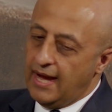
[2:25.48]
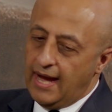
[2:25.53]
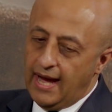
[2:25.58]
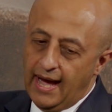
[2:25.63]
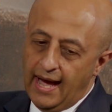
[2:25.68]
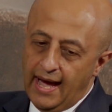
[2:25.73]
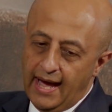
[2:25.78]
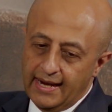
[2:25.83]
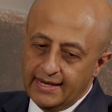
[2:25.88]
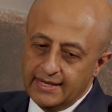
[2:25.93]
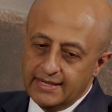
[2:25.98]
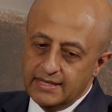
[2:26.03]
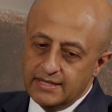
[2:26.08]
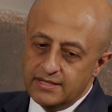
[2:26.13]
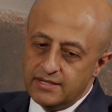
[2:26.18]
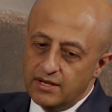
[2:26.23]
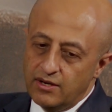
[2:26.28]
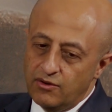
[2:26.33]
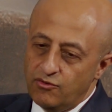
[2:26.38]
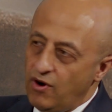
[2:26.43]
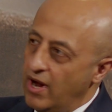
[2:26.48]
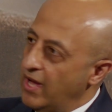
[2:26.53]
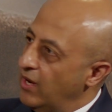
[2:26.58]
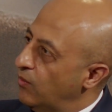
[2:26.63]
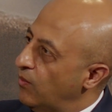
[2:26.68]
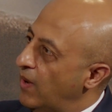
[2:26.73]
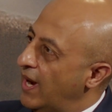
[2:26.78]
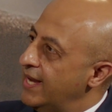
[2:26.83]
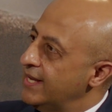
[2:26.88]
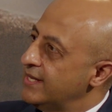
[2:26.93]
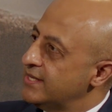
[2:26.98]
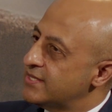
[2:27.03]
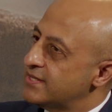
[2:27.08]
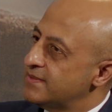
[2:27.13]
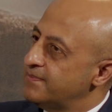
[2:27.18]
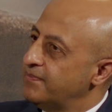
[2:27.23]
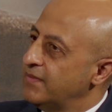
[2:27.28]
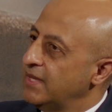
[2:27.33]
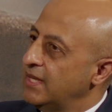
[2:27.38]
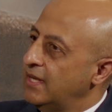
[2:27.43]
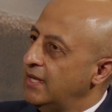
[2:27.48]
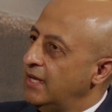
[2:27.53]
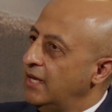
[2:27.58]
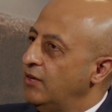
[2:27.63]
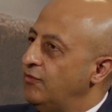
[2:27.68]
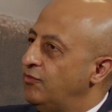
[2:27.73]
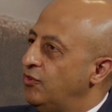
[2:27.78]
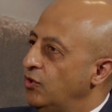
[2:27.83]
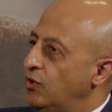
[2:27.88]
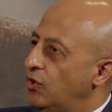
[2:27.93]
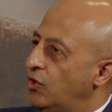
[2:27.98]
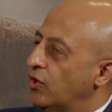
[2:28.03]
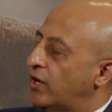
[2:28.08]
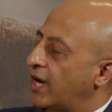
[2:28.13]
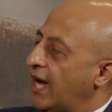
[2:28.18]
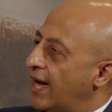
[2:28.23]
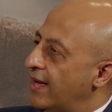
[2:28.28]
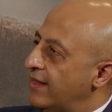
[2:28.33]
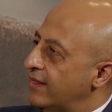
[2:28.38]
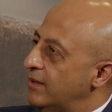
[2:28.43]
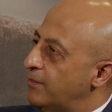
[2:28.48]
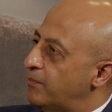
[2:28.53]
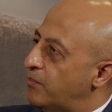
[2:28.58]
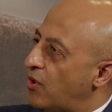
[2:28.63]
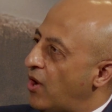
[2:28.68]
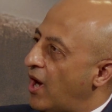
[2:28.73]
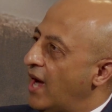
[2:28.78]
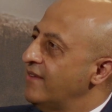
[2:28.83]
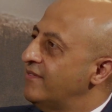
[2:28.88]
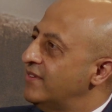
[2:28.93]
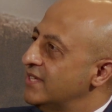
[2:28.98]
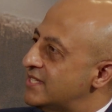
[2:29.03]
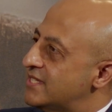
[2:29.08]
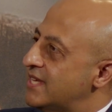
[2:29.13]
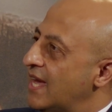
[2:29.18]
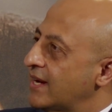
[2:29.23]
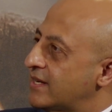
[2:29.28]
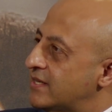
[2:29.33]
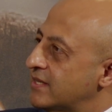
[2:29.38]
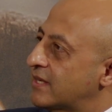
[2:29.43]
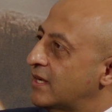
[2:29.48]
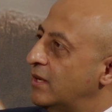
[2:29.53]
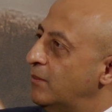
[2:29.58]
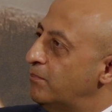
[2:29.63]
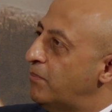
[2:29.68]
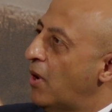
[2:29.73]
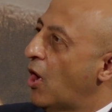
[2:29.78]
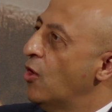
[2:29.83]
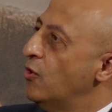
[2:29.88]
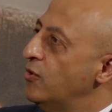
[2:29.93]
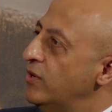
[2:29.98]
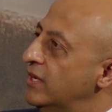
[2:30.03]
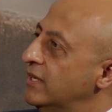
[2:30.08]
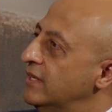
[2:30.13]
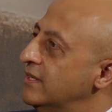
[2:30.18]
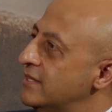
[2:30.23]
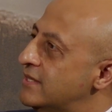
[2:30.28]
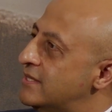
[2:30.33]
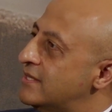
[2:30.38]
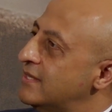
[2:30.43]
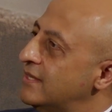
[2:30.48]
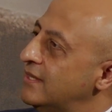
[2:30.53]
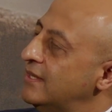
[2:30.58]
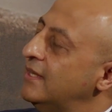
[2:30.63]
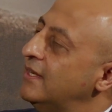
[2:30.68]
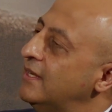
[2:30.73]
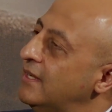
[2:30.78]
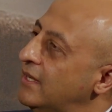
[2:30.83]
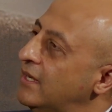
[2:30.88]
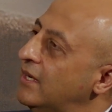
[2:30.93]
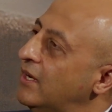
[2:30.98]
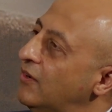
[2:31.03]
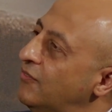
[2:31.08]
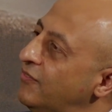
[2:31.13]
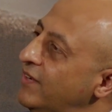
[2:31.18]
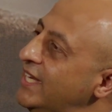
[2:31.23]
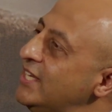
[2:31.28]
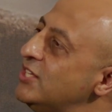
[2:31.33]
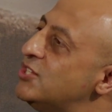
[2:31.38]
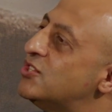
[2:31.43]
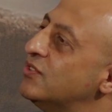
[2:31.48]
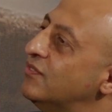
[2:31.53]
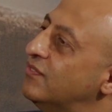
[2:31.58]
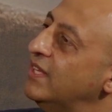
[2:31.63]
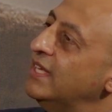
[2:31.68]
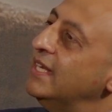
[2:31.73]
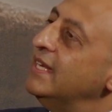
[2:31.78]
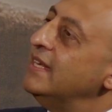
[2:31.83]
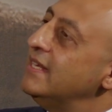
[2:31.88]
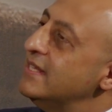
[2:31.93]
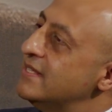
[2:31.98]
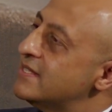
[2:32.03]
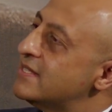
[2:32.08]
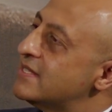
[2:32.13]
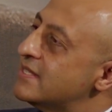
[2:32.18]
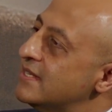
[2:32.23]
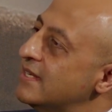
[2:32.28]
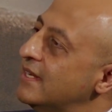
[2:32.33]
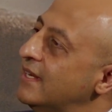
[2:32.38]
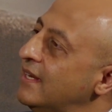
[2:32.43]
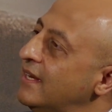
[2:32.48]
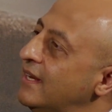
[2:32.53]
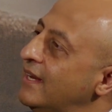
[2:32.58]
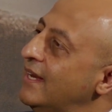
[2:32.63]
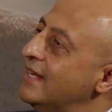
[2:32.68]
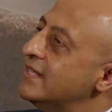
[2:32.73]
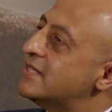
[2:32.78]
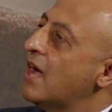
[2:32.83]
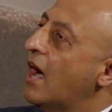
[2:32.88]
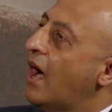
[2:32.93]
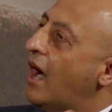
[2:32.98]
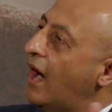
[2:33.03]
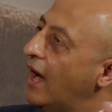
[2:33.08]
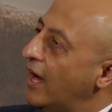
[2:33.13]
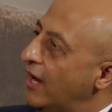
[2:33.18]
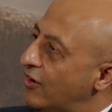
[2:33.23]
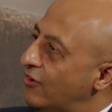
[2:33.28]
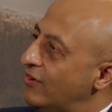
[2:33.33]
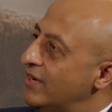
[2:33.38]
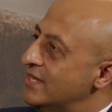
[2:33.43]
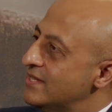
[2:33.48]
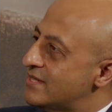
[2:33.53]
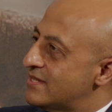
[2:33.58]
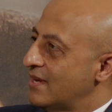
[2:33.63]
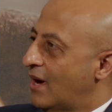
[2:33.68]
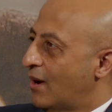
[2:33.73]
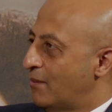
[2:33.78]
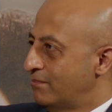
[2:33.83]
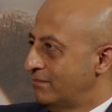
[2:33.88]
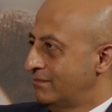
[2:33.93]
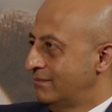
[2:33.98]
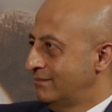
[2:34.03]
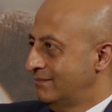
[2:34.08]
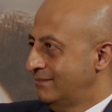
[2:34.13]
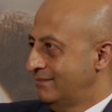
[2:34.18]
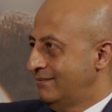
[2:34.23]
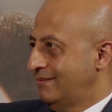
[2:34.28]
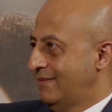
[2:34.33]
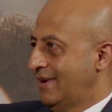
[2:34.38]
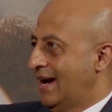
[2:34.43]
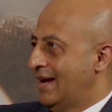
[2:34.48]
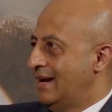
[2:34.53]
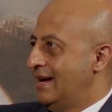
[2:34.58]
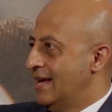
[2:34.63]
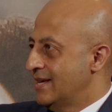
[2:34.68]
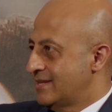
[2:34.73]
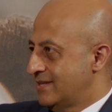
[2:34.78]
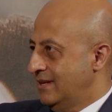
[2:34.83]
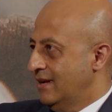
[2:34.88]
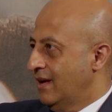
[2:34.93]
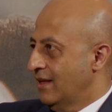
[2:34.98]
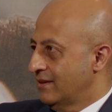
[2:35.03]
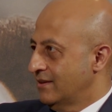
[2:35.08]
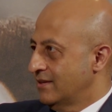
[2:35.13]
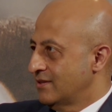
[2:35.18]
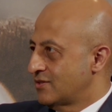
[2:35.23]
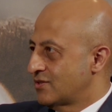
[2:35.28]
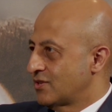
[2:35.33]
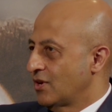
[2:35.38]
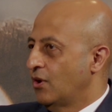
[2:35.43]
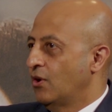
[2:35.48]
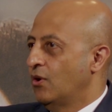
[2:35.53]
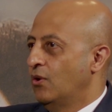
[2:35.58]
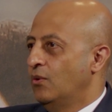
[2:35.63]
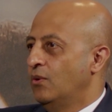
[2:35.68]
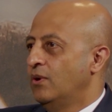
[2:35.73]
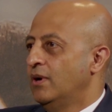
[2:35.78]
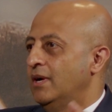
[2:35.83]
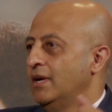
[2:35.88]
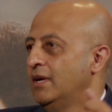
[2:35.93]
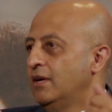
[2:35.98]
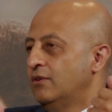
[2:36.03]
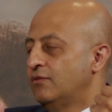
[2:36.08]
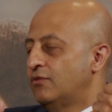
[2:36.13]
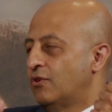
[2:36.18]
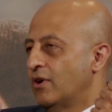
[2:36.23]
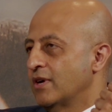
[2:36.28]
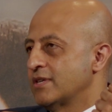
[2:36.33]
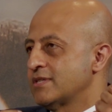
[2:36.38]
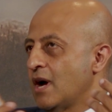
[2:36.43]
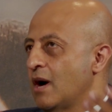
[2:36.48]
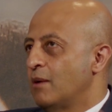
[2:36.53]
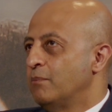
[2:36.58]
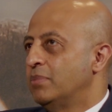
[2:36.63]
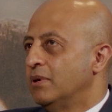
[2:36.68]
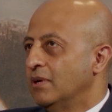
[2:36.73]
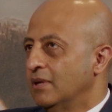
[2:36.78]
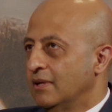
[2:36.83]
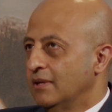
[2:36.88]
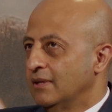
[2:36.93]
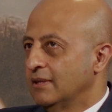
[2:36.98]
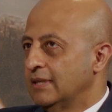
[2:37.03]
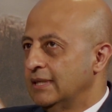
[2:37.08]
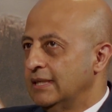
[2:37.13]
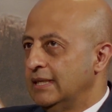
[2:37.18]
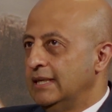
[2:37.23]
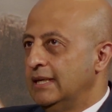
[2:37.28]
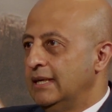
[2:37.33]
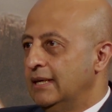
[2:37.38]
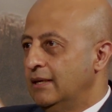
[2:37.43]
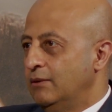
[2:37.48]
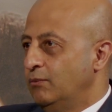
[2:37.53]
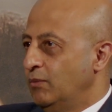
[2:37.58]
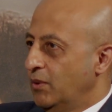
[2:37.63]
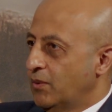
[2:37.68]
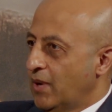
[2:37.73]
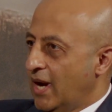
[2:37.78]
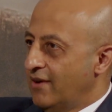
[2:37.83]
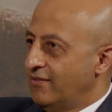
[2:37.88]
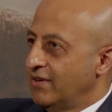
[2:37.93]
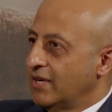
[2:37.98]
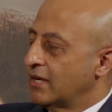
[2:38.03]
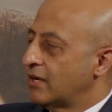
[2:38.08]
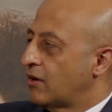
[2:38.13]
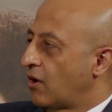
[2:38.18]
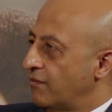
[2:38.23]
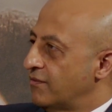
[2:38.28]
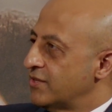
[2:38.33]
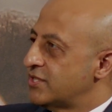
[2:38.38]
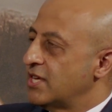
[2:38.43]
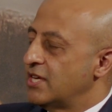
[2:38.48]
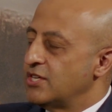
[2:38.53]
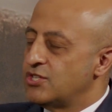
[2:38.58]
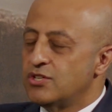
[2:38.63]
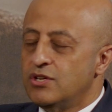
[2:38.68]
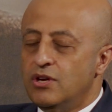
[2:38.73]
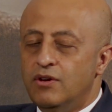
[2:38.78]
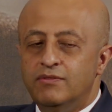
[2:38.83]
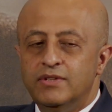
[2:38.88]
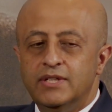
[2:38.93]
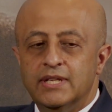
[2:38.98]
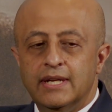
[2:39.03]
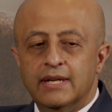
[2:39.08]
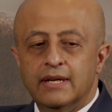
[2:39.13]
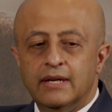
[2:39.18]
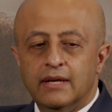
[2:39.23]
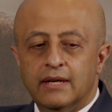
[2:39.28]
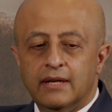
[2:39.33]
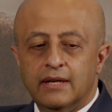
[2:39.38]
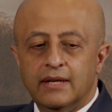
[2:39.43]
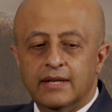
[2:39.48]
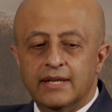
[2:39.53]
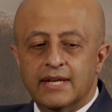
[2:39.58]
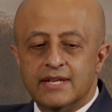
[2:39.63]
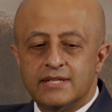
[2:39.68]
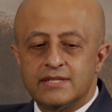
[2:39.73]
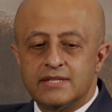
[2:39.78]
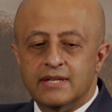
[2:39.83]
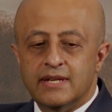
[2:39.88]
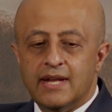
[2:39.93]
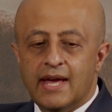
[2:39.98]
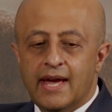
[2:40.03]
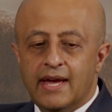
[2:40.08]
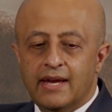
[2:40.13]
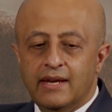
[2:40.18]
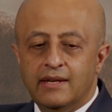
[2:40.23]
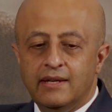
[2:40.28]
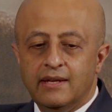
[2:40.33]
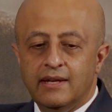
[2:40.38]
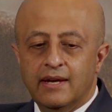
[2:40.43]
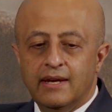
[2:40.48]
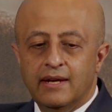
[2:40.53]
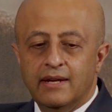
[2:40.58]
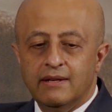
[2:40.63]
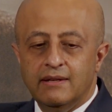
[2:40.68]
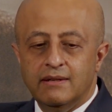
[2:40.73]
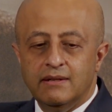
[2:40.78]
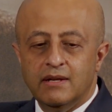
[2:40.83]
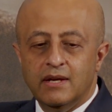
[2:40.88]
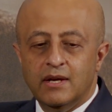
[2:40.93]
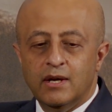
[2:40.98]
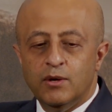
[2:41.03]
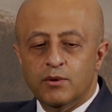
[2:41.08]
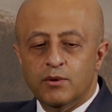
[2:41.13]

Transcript: and railways. If you look at the private sector component of each of these, it's higher in some and less in others. So, for example, and we were having a conversation over dinner yesterday, in